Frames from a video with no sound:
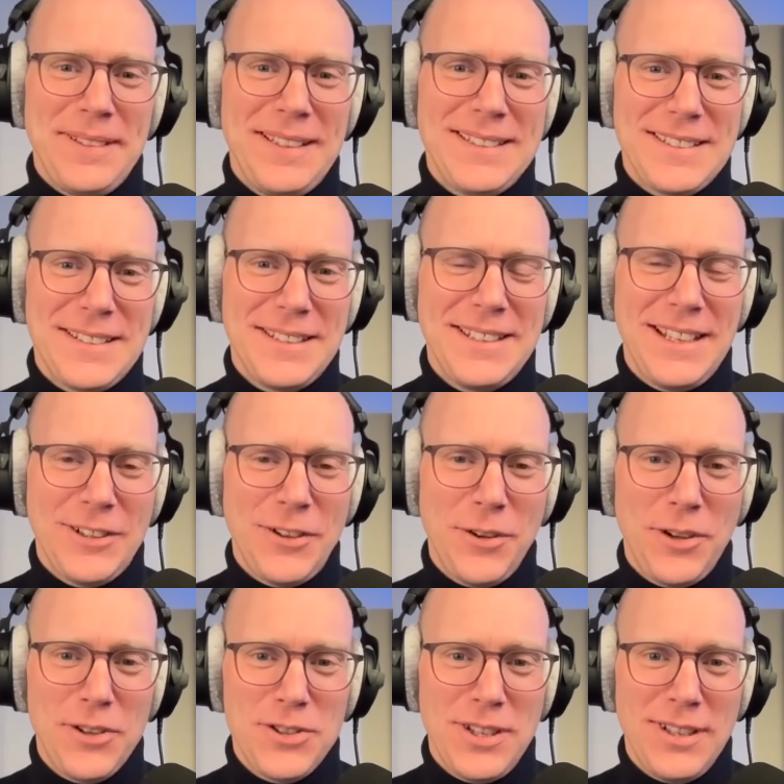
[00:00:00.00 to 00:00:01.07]
it's a
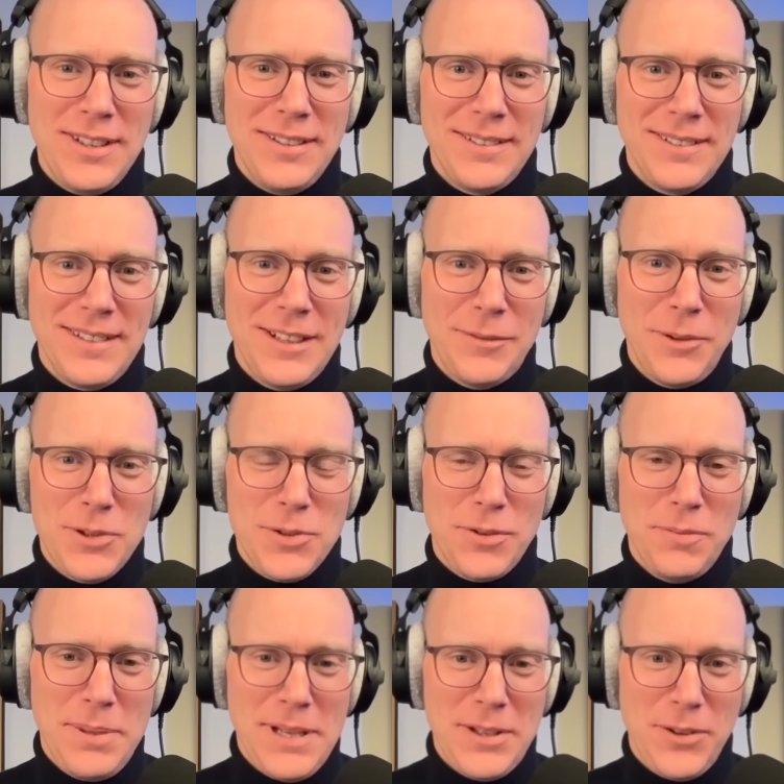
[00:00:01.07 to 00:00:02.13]
technology that we shouldn't
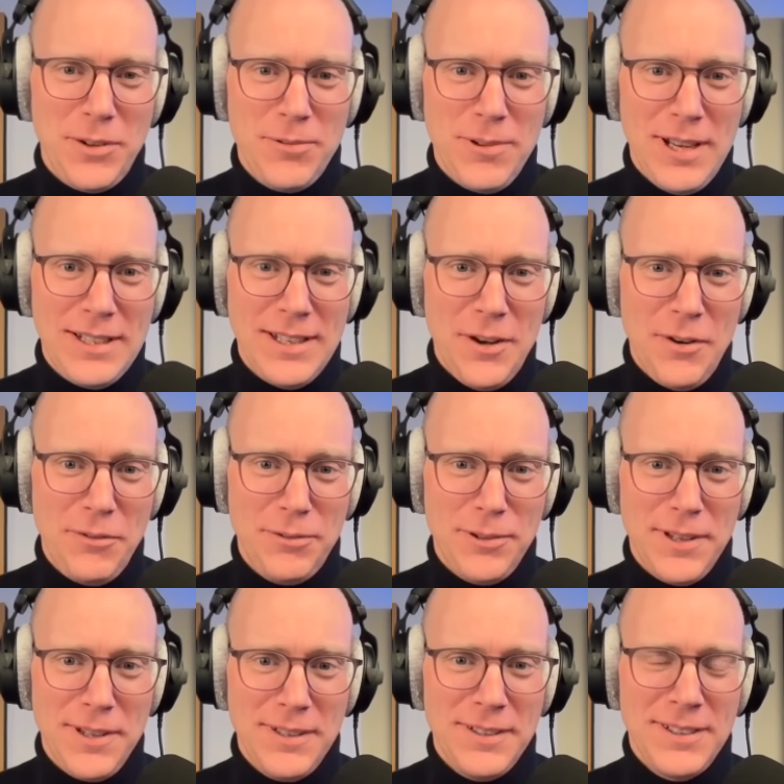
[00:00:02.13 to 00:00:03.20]
bet on right now for
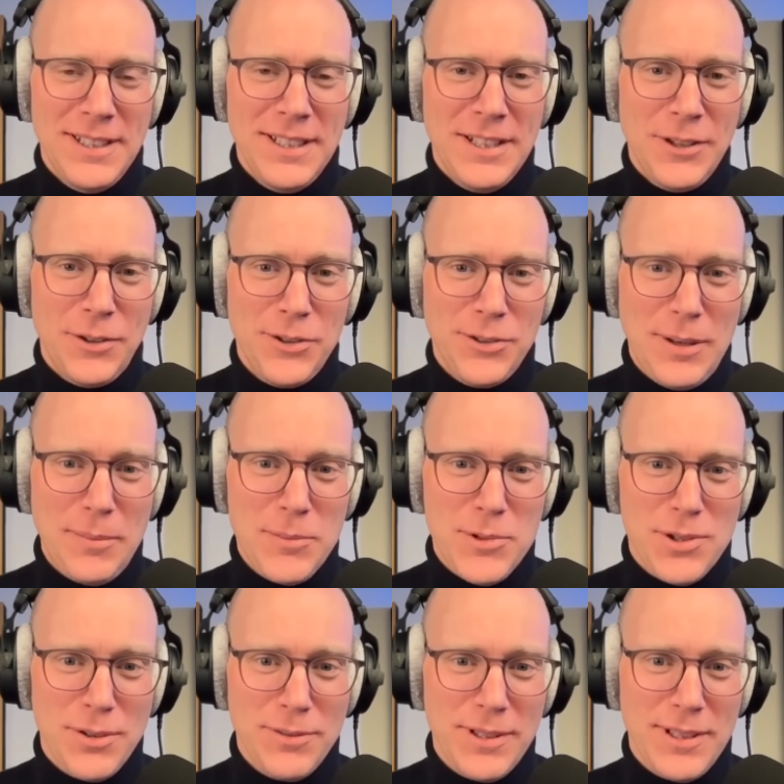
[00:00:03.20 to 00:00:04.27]
the consumption
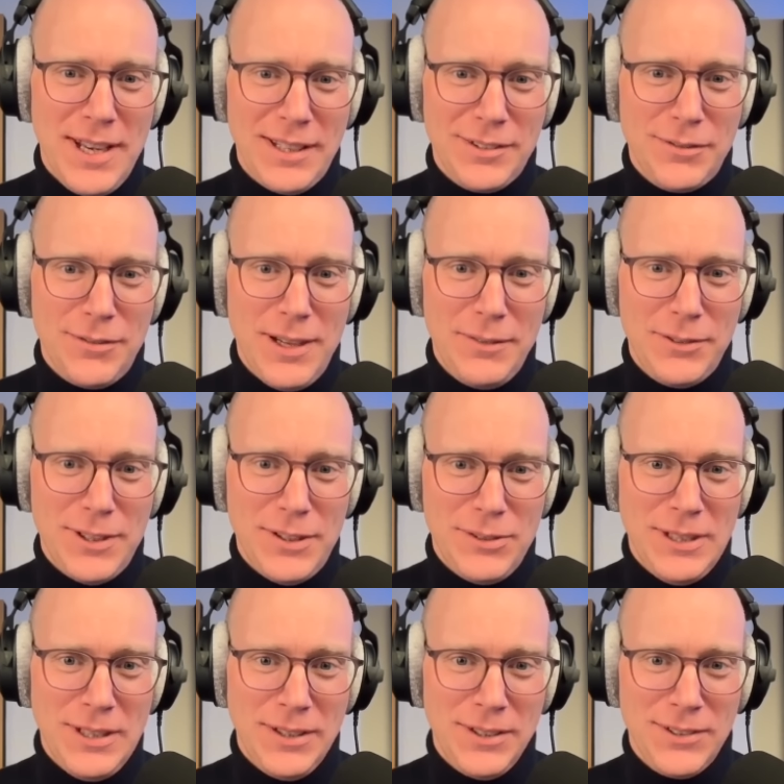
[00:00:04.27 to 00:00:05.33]
of the next 5-7
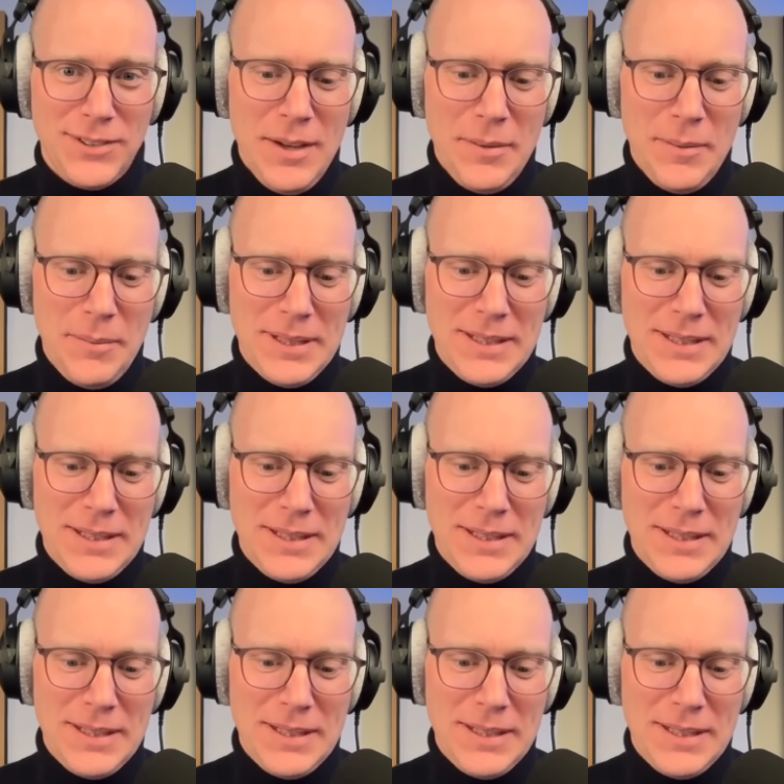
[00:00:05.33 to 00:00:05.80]
years. But